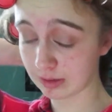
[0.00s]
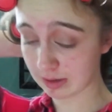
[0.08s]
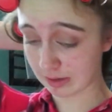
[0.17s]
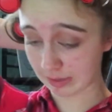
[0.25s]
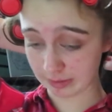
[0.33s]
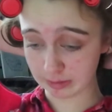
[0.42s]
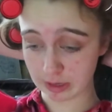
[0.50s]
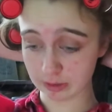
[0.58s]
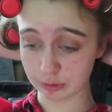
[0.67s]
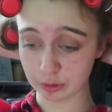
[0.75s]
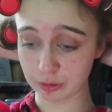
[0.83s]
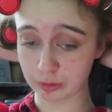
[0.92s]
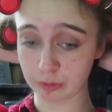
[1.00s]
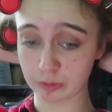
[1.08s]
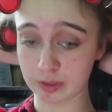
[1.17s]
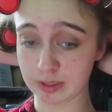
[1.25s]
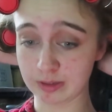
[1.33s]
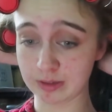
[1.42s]
I got
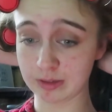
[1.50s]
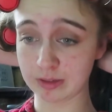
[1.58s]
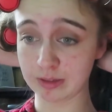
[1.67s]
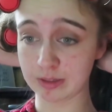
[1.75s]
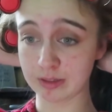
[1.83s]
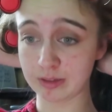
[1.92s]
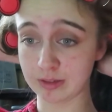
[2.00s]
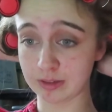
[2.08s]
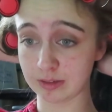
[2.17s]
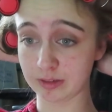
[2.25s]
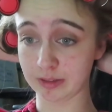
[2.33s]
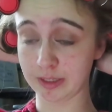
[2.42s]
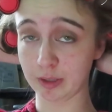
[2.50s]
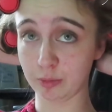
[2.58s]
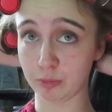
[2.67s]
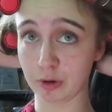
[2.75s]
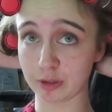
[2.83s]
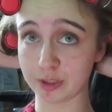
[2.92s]
to
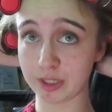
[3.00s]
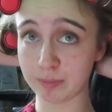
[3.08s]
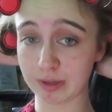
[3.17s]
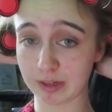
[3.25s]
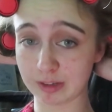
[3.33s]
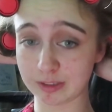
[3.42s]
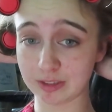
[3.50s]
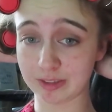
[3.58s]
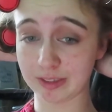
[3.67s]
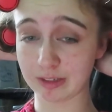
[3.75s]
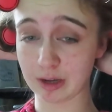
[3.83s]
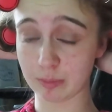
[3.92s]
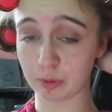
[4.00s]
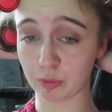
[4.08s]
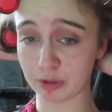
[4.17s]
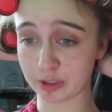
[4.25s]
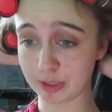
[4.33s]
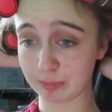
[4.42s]
lead worship. I got to lead a couple
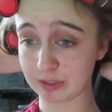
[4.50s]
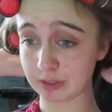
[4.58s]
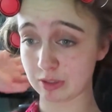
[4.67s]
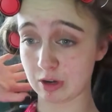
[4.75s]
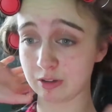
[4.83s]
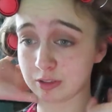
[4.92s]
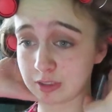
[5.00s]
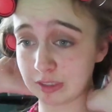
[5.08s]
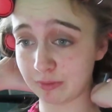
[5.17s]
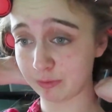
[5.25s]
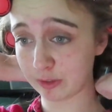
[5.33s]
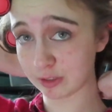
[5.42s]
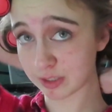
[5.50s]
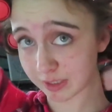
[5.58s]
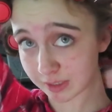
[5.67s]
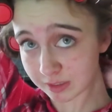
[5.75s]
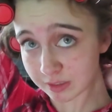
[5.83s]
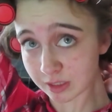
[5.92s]
worship songs and
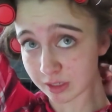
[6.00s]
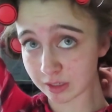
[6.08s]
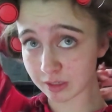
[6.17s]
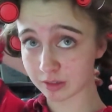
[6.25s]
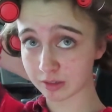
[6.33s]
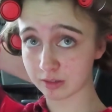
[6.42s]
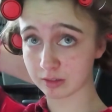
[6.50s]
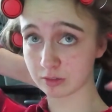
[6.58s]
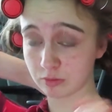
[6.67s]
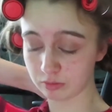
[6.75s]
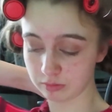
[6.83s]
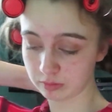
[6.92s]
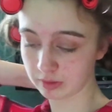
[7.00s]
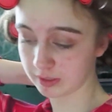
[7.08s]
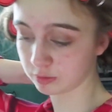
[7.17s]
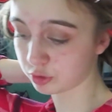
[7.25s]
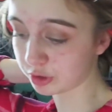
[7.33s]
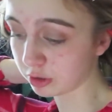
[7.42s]
verses
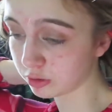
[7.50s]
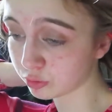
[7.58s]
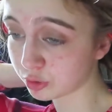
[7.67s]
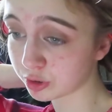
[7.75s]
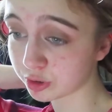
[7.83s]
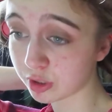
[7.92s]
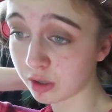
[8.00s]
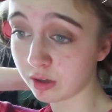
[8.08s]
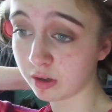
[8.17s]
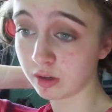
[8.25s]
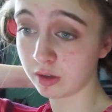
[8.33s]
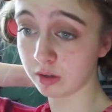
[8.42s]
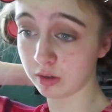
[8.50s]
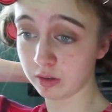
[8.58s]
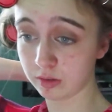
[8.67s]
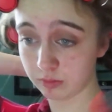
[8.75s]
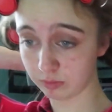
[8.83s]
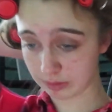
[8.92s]
at church,
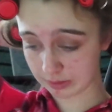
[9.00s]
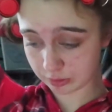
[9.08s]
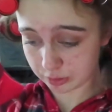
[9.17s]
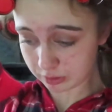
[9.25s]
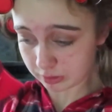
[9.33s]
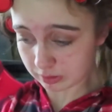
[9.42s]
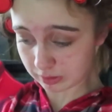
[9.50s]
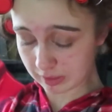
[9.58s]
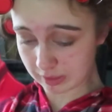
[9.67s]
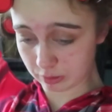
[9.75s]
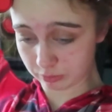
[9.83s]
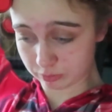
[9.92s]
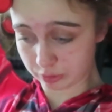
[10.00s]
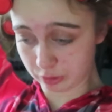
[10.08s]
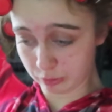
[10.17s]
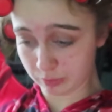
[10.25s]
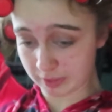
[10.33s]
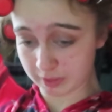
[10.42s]
which I don't
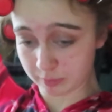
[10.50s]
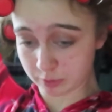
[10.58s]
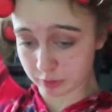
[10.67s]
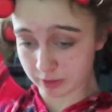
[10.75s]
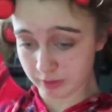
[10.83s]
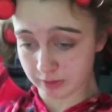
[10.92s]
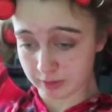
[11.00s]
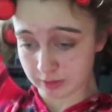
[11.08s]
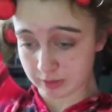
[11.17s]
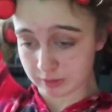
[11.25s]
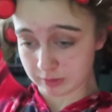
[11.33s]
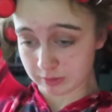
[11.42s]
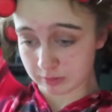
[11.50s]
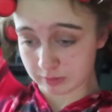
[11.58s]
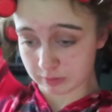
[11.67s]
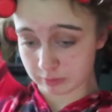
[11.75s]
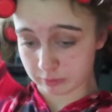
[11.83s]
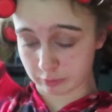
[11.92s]
do anymore.
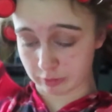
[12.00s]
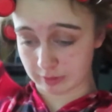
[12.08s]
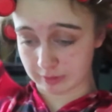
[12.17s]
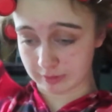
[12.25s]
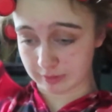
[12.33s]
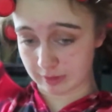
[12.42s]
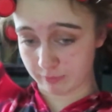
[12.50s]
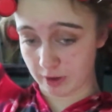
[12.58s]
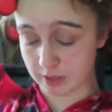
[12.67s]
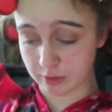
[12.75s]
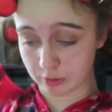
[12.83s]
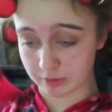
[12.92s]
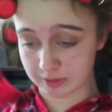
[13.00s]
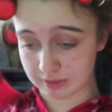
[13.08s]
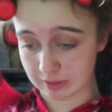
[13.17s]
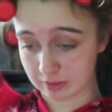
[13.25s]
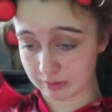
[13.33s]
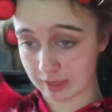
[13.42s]
Or if I do,
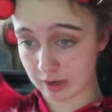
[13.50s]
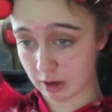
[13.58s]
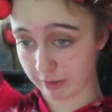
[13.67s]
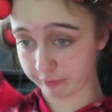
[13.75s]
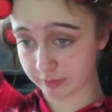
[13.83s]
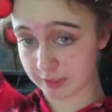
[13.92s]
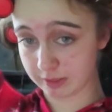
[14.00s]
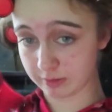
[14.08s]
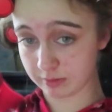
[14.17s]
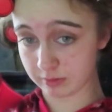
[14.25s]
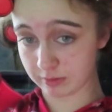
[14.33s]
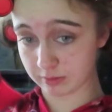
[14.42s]
it's not that often.